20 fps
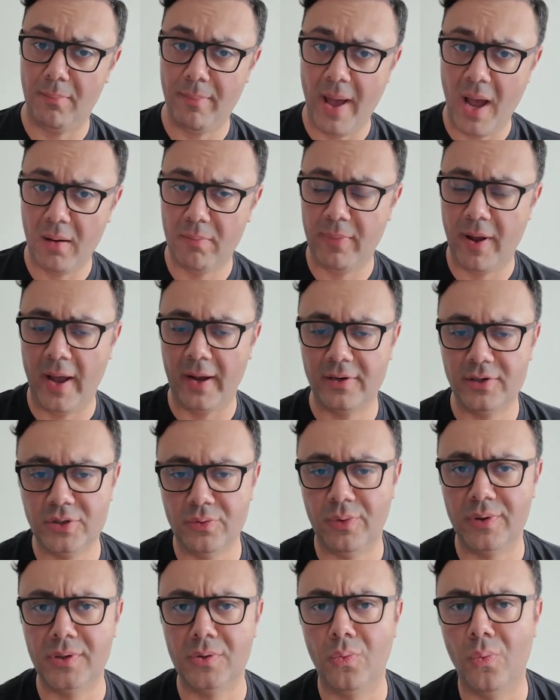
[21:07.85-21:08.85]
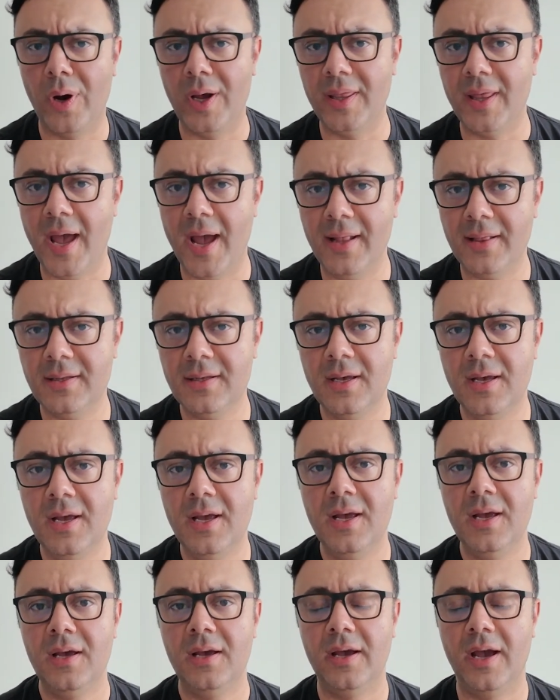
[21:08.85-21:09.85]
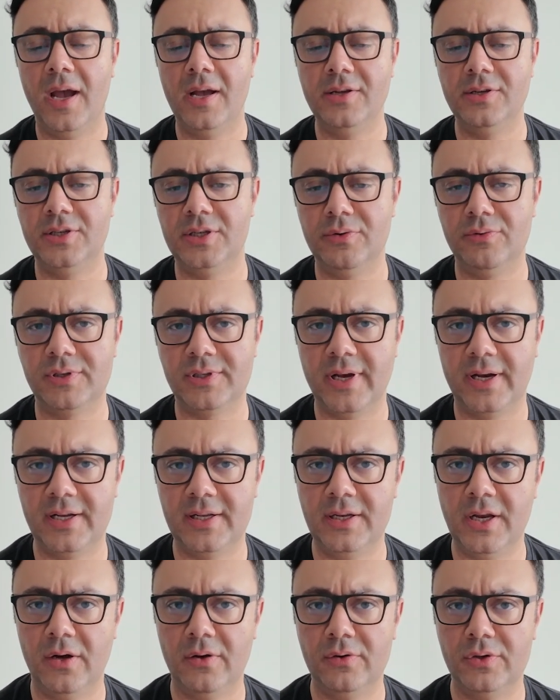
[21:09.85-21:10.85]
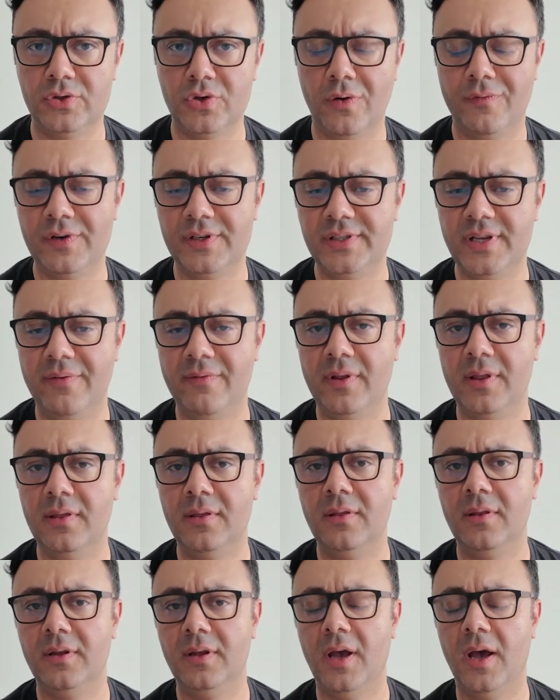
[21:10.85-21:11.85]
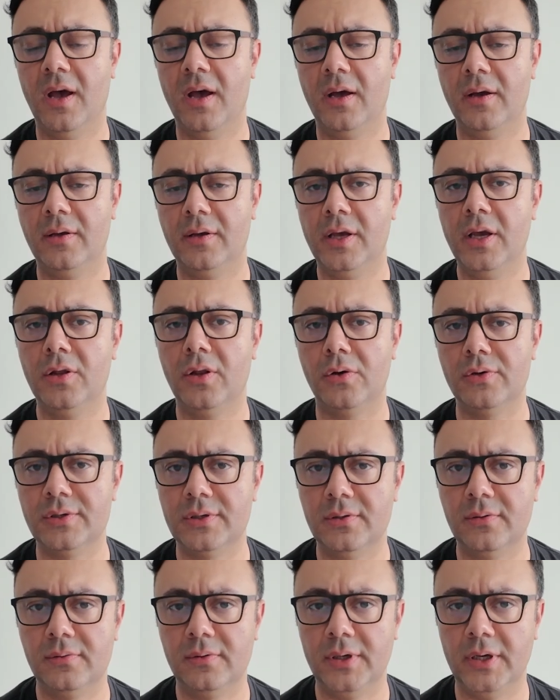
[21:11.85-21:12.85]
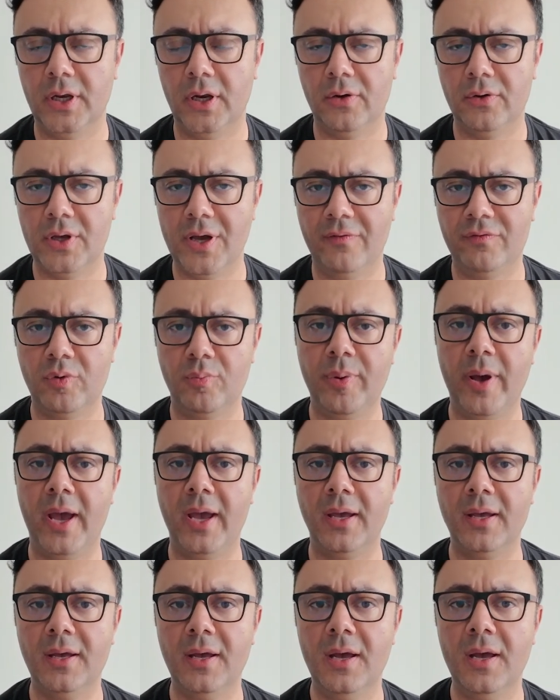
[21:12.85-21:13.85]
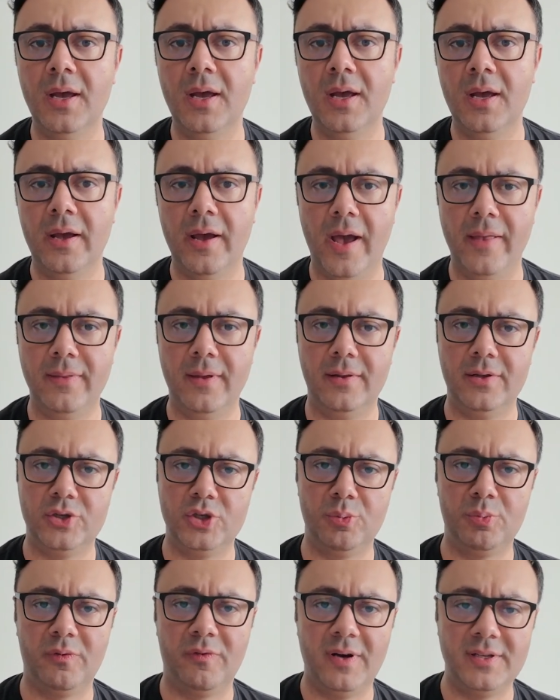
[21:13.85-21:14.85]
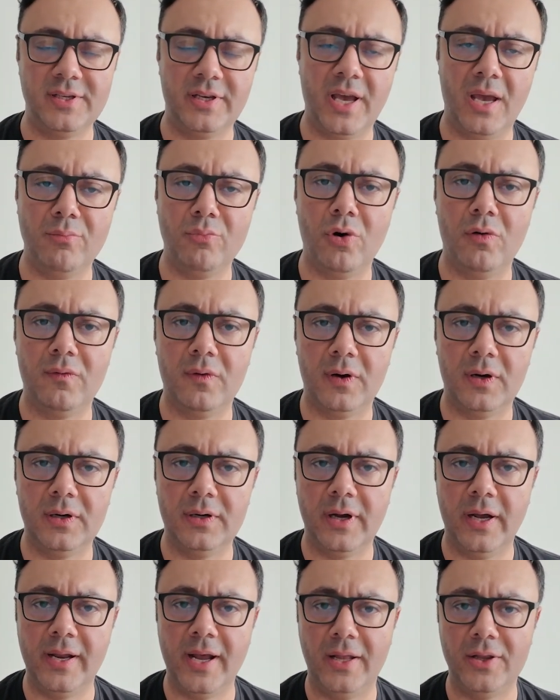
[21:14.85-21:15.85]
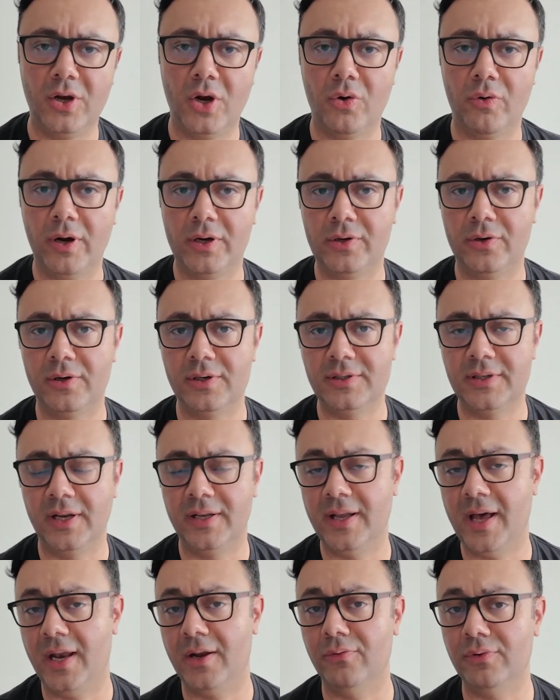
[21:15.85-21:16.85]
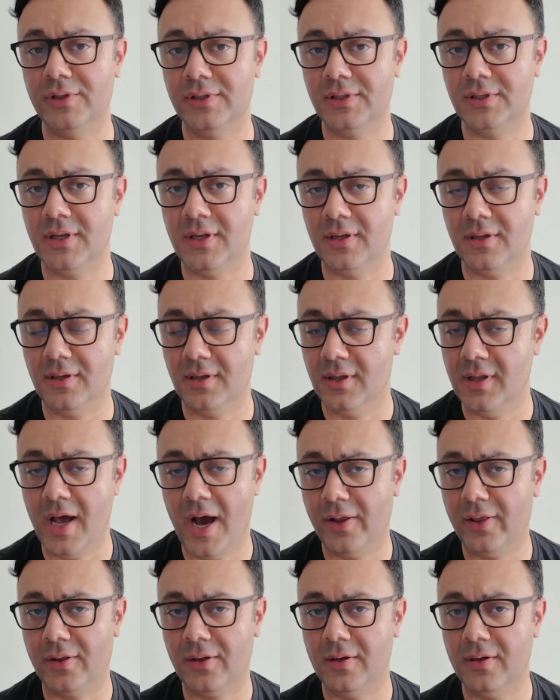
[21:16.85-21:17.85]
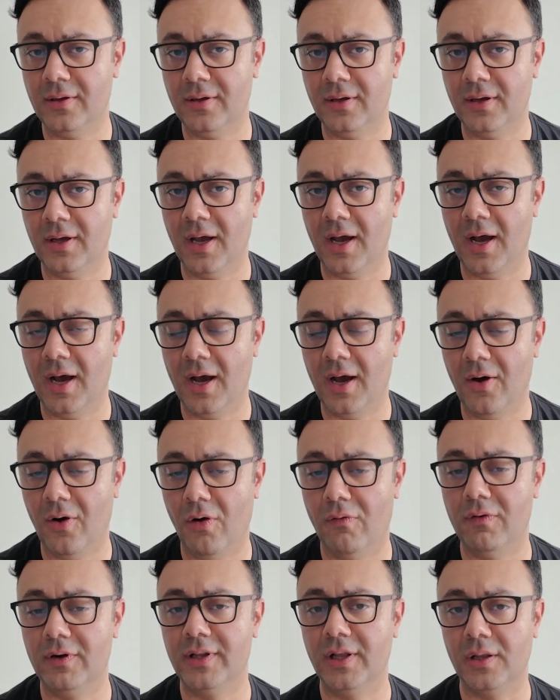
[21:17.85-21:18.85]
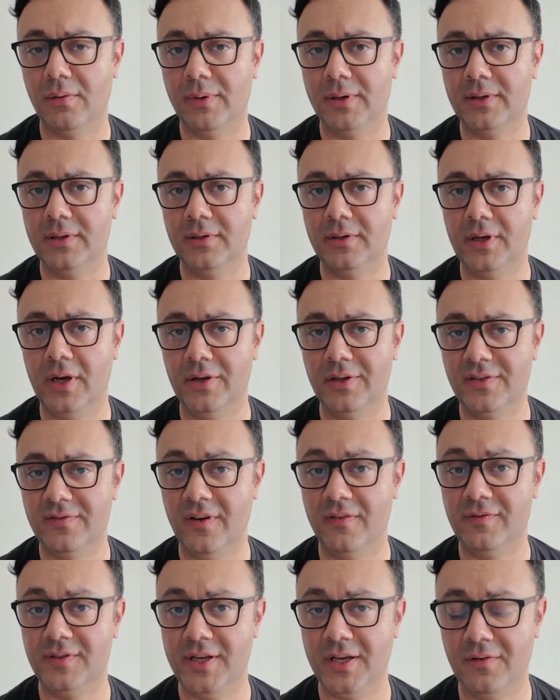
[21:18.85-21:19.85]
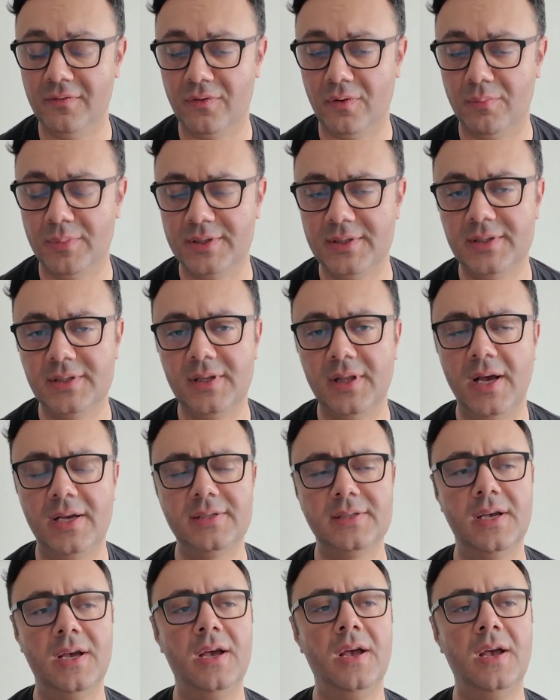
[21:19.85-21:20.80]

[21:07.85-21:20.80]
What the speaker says: backpack, she wanted to weigh that. And she was like, it's over 7 kilos, you have to pay. And then the supervisor came over and had to correct her, saying that it was not over the limit. It's 15 for business class.